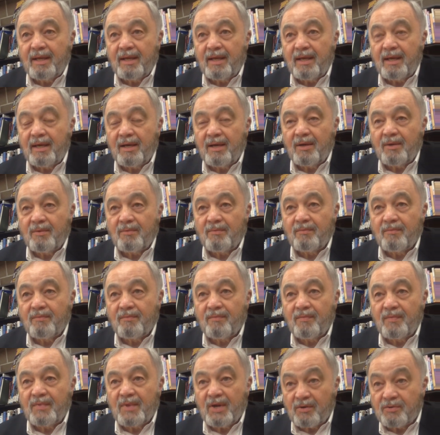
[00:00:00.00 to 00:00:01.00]
uh,
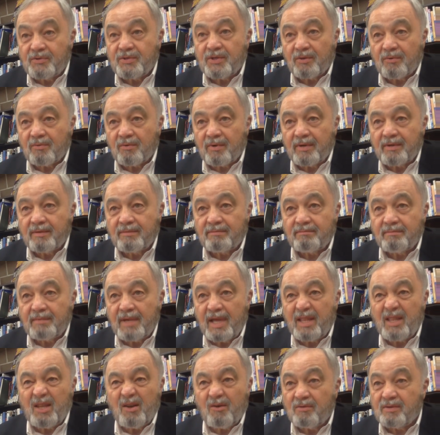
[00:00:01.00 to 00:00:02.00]
their children,
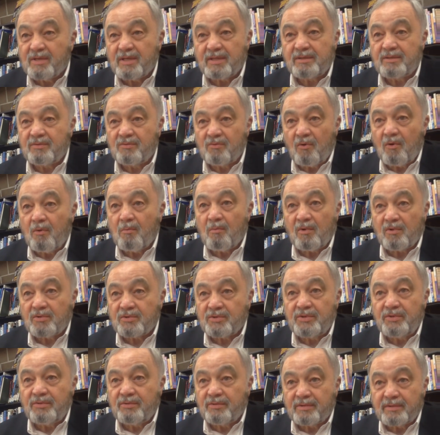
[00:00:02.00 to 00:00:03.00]
and they were just normal
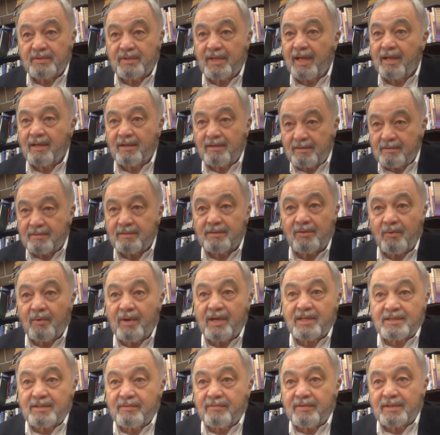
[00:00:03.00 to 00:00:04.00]
students like the
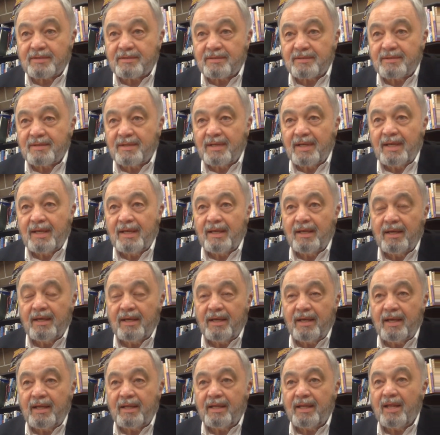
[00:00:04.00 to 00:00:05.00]
rest of us.
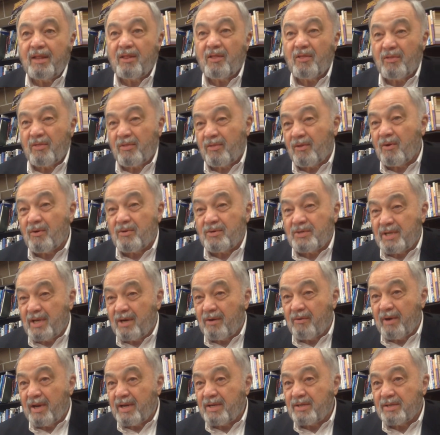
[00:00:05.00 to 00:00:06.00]
And then the third
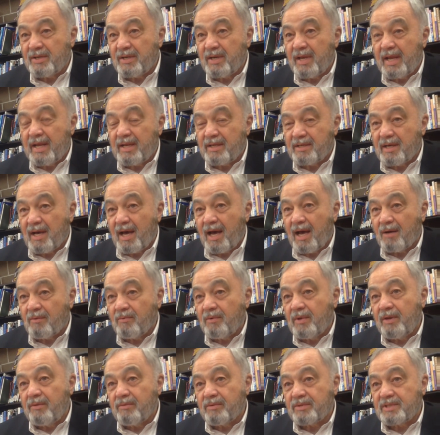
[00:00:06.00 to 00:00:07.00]
generation he taught
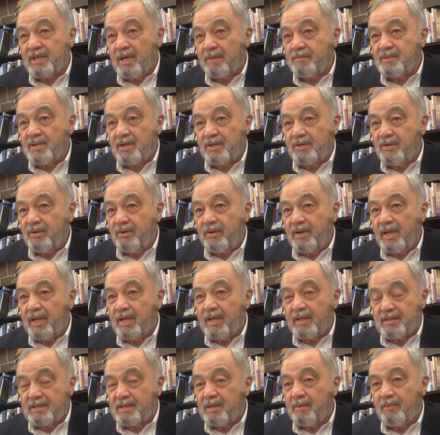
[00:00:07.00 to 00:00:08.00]
when he was substituting,
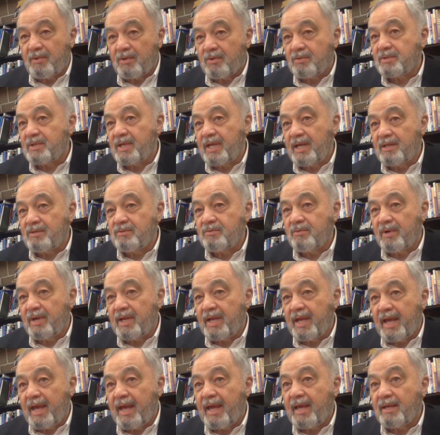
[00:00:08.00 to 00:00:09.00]
and some of those kids were
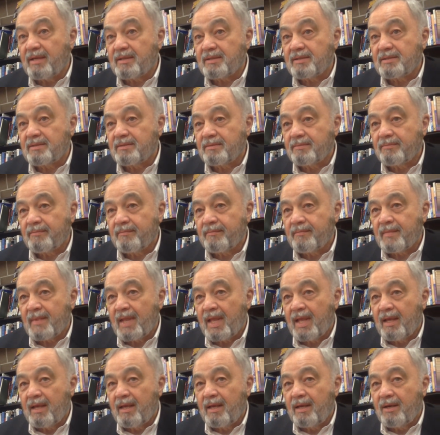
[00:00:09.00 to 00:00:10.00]
in gangs.
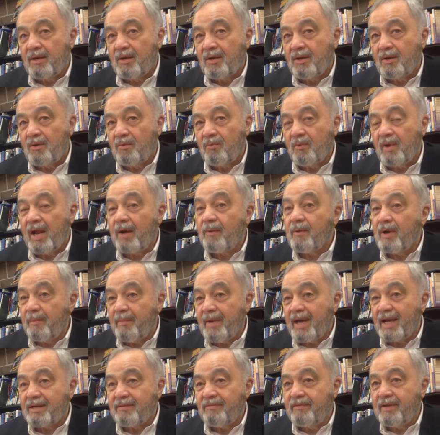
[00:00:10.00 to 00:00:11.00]
When I went
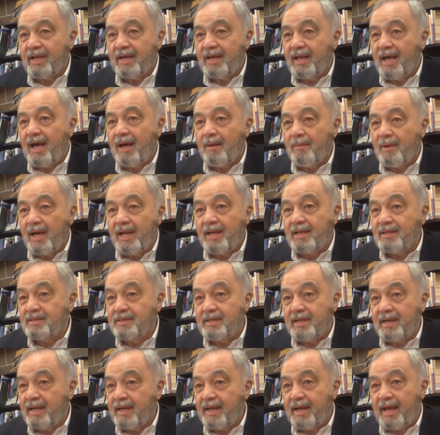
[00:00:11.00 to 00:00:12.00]
back to Vietnam, I didn't
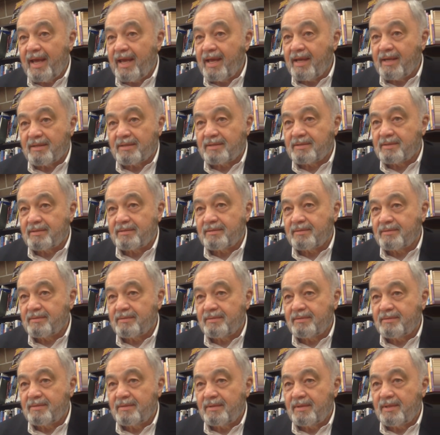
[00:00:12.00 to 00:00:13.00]
see any gangs
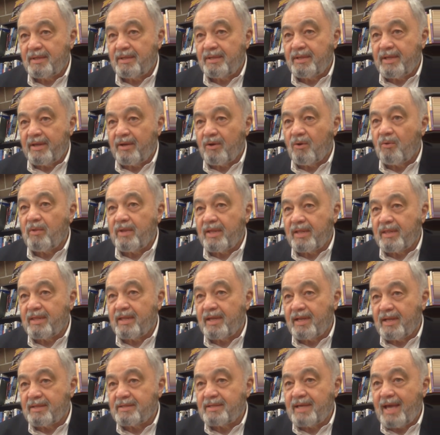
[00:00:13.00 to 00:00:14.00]
and the only
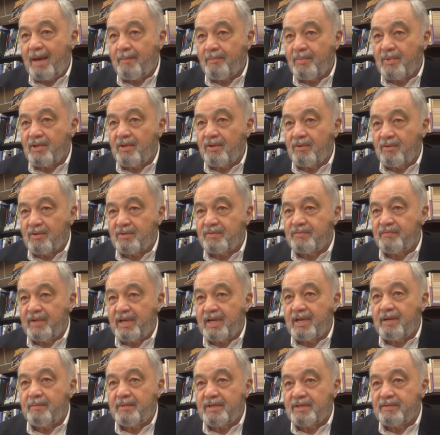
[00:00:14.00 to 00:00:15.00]
thing that's happened to those
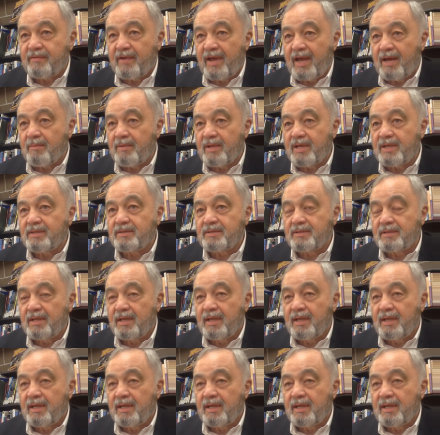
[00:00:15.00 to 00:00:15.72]
Vietnamese families